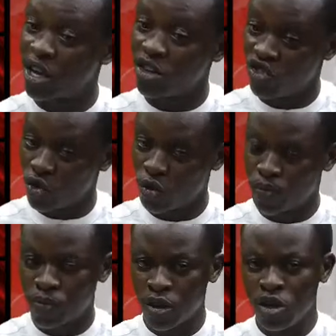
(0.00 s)
Ahidjo
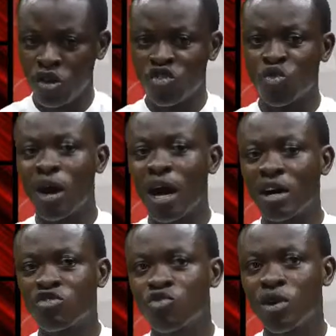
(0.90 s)
to
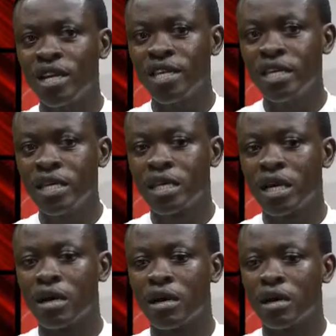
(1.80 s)
actually
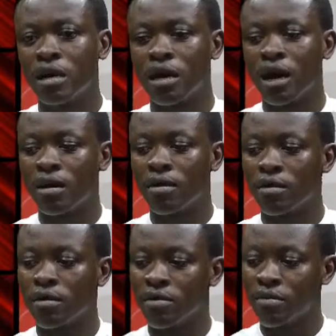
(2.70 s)

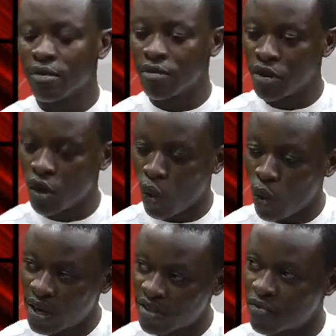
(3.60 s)

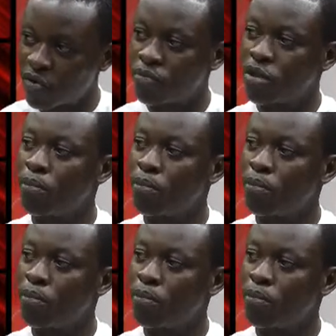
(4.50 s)
request from the